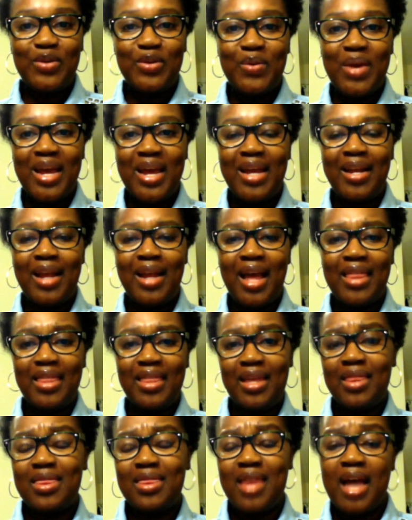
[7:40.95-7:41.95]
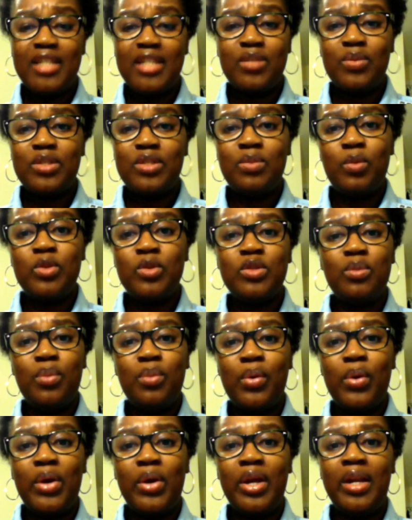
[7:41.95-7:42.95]
And I think that's what's most
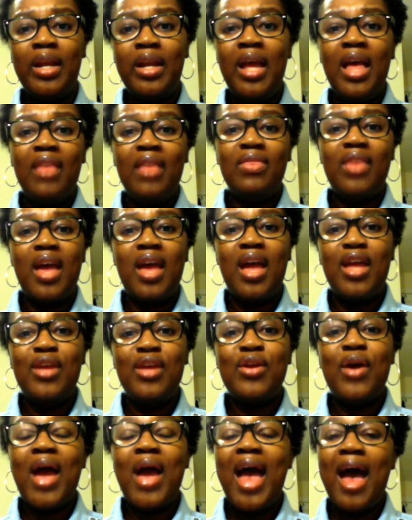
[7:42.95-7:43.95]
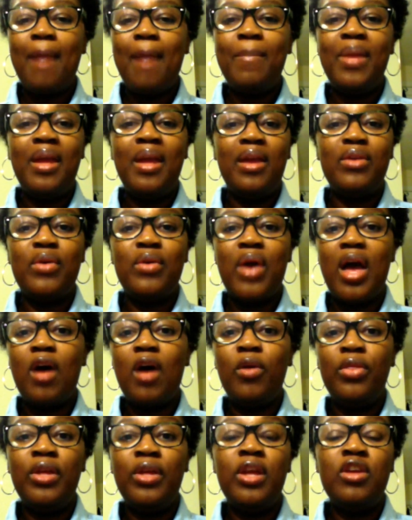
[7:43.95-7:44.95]
important, that you're happy and you're
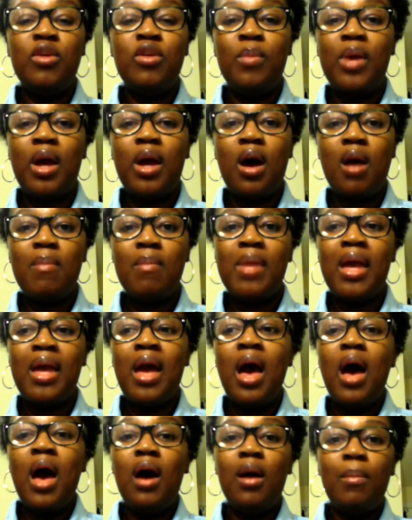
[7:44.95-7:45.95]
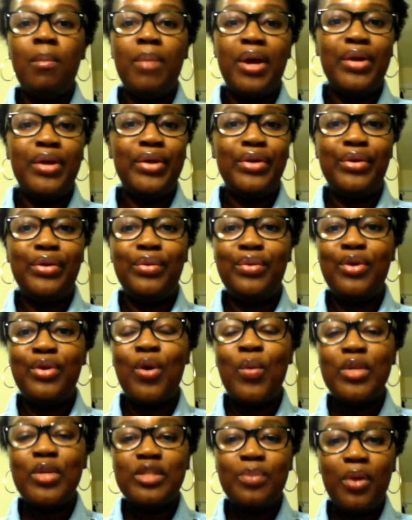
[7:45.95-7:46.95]
healthy and you're becoming a better you. No
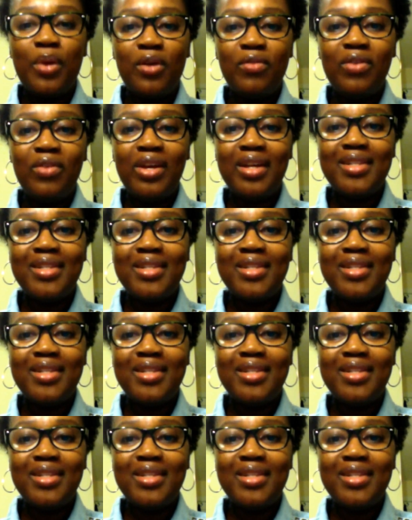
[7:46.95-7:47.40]
one's perfect,